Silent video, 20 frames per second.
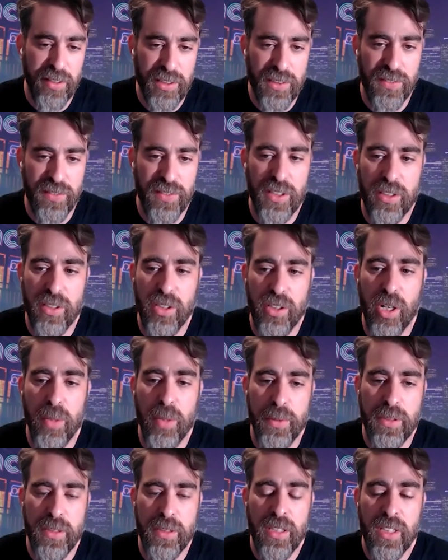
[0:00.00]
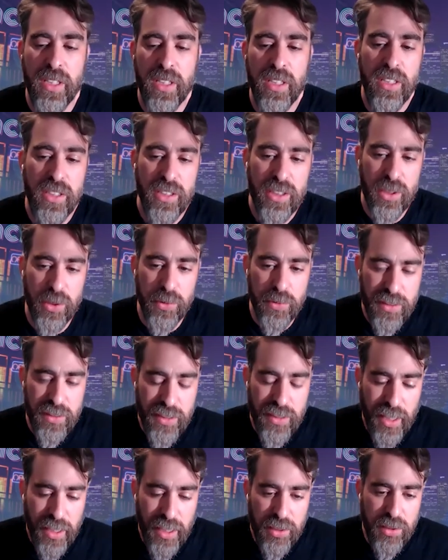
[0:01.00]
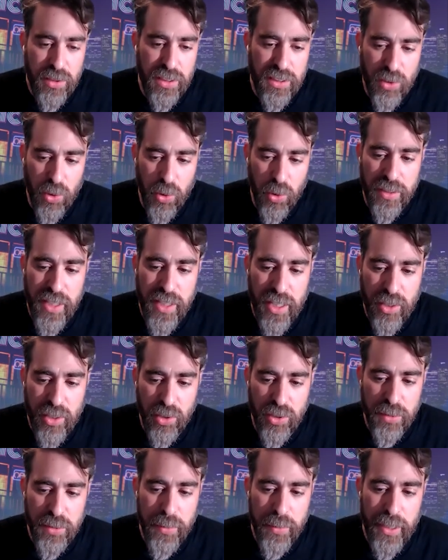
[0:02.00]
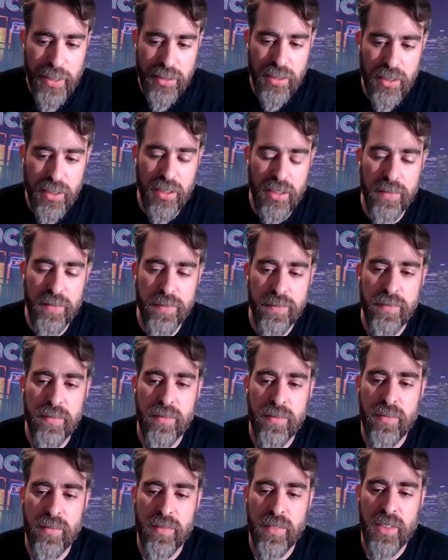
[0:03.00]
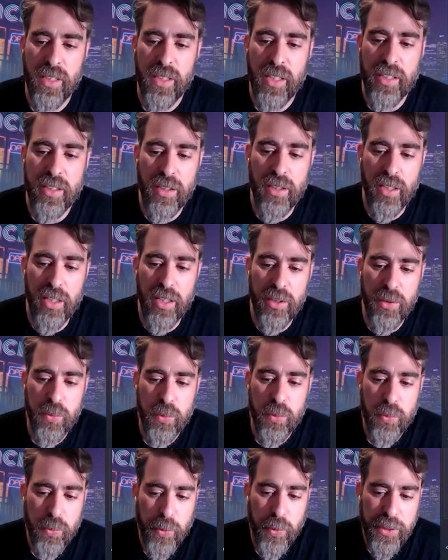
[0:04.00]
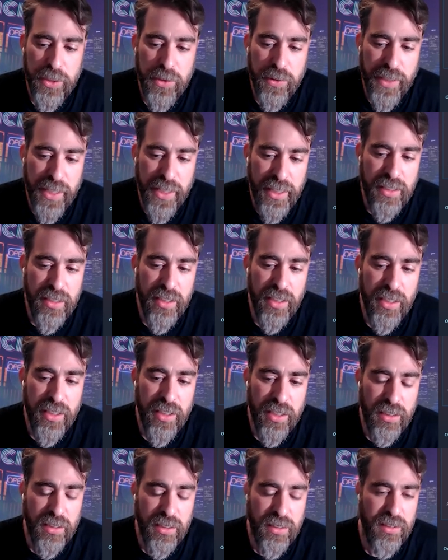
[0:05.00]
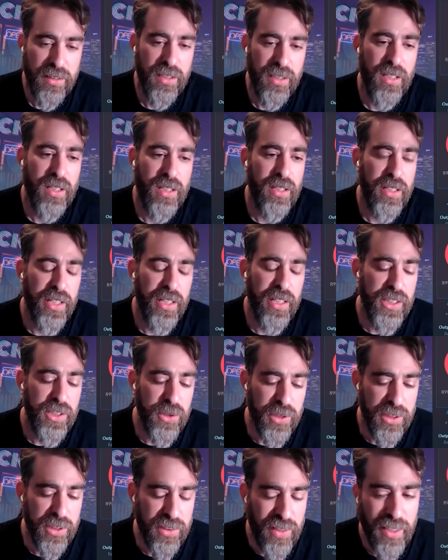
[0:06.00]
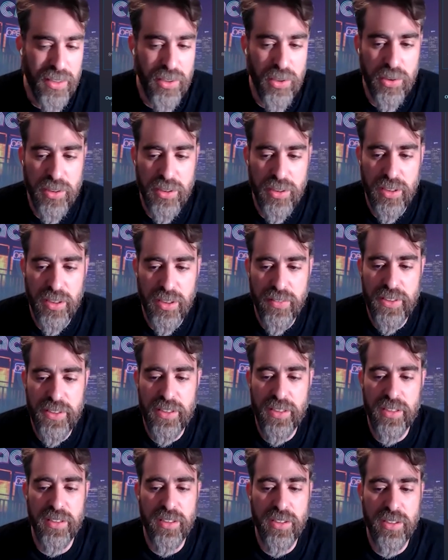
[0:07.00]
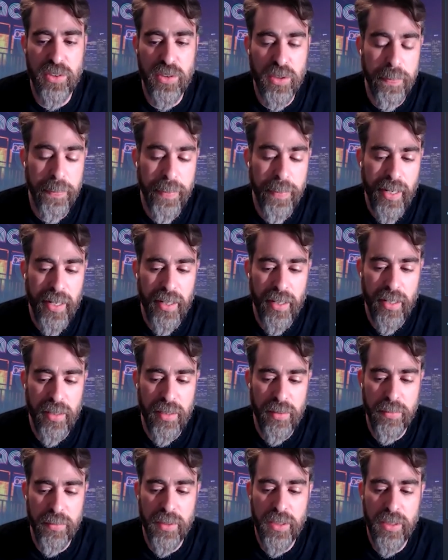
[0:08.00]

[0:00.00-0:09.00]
that's very common. So that is all done automatically, and and when you get there uh, and you extract those services and you compile them,